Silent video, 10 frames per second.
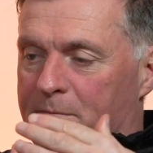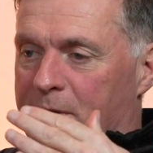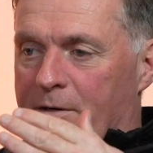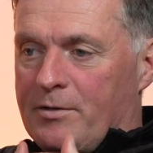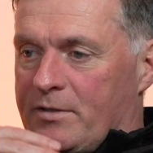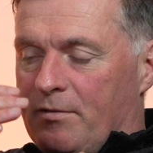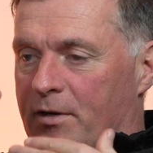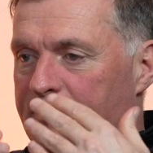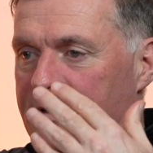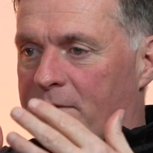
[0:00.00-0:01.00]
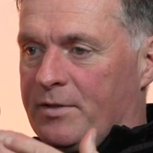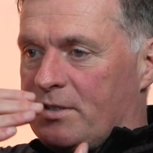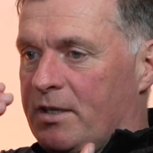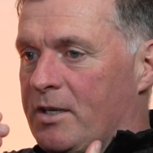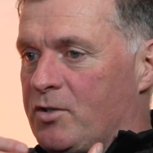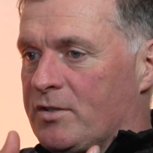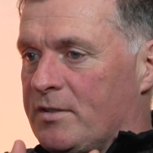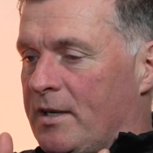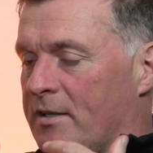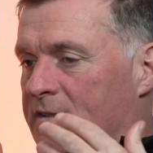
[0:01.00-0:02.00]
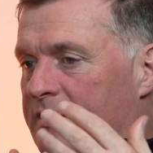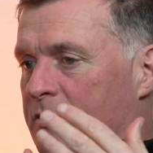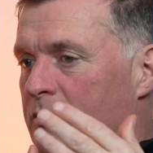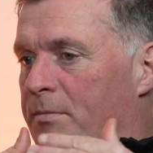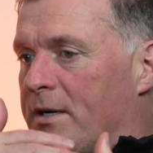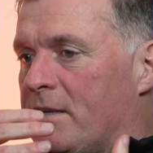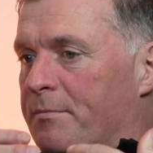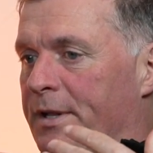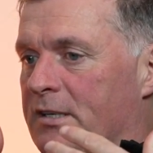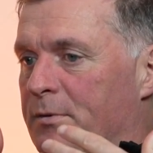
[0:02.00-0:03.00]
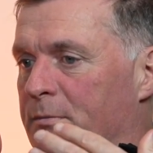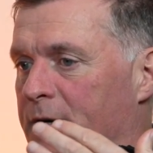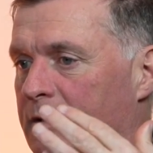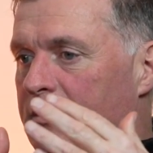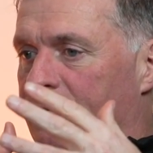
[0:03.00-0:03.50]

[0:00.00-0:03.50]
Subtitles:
players develop at different stages, and it's going back to the Middlesbrough model.